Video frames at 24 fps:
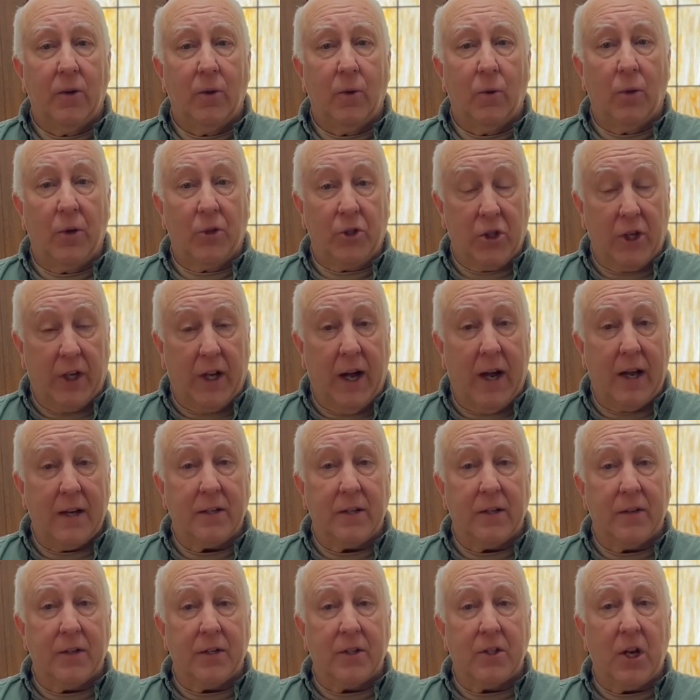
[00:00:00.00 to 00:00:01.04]
When she got
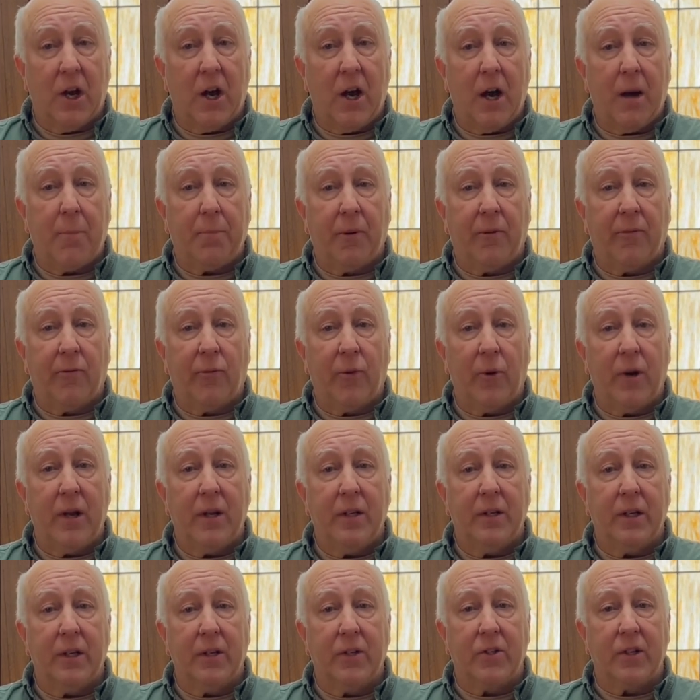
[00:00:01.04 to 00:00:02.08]
to the top, a
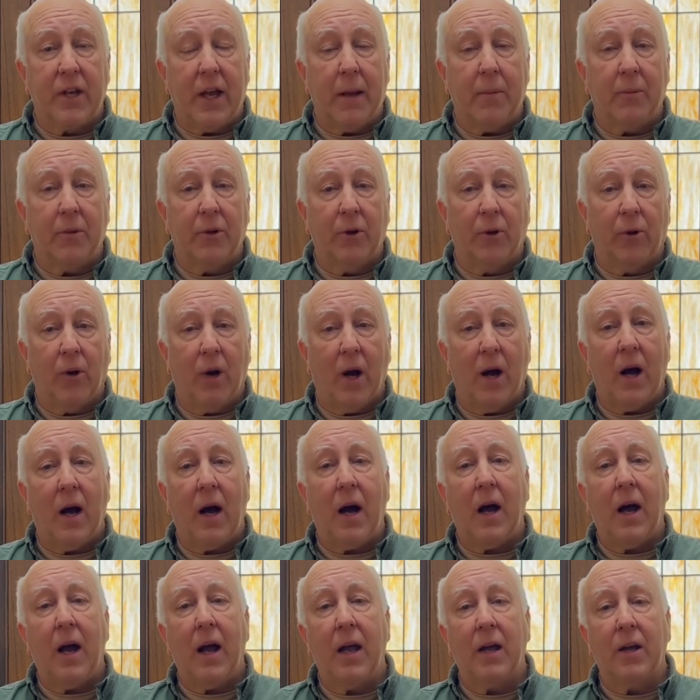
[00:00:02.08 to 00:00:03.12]
friend examined her
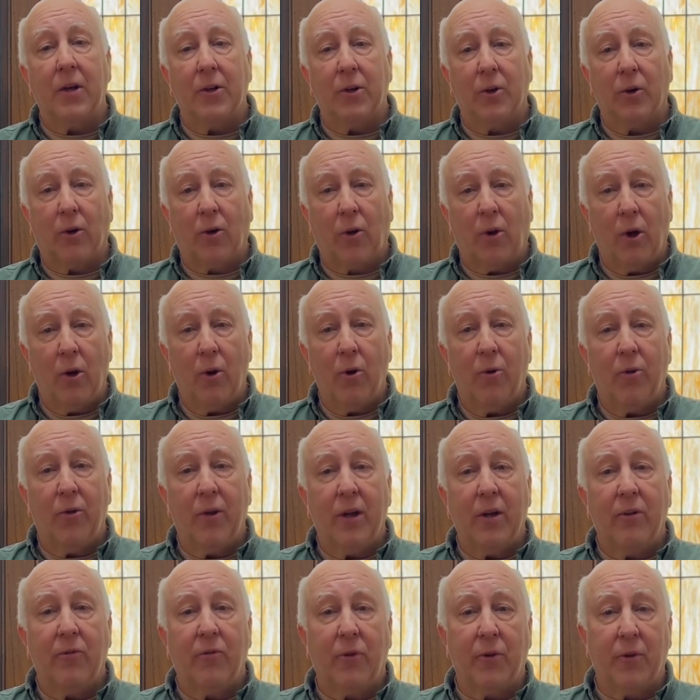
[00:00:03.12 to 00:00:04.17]
eye and her
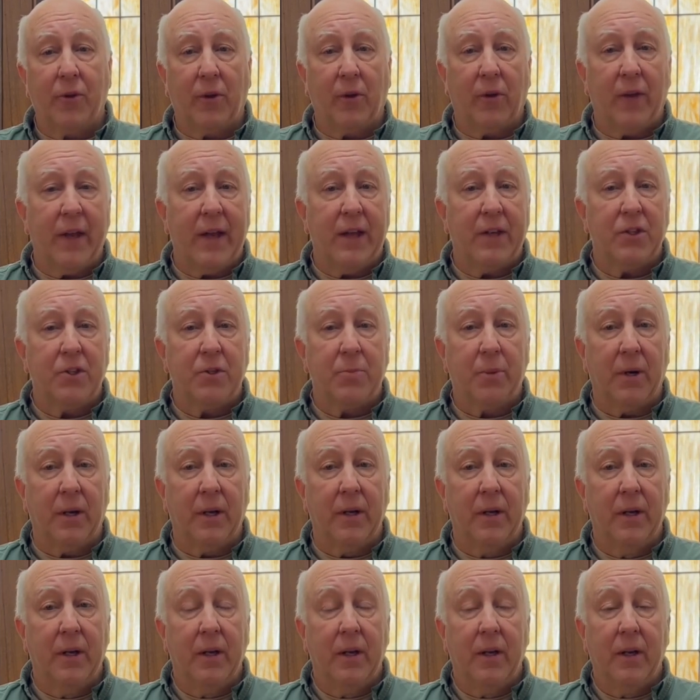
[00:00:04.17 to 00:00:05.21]
clothing for the lens,
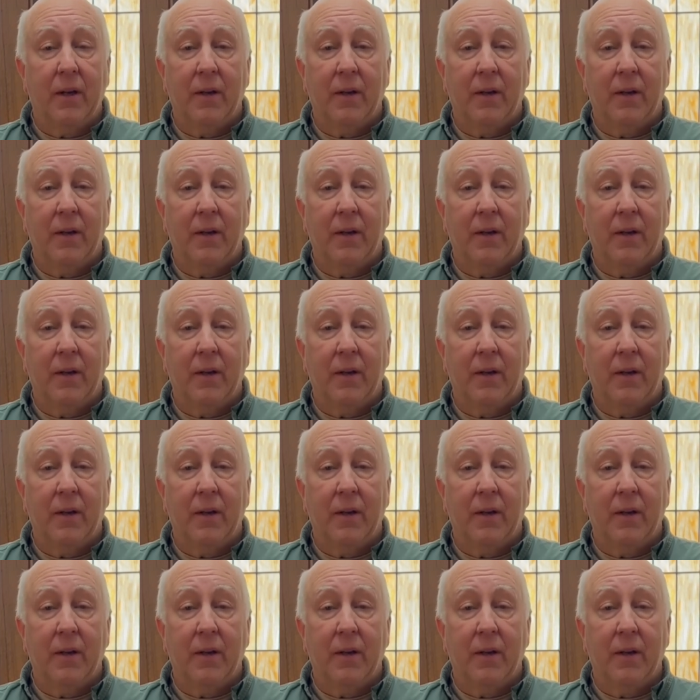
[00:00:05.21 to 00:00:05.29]
but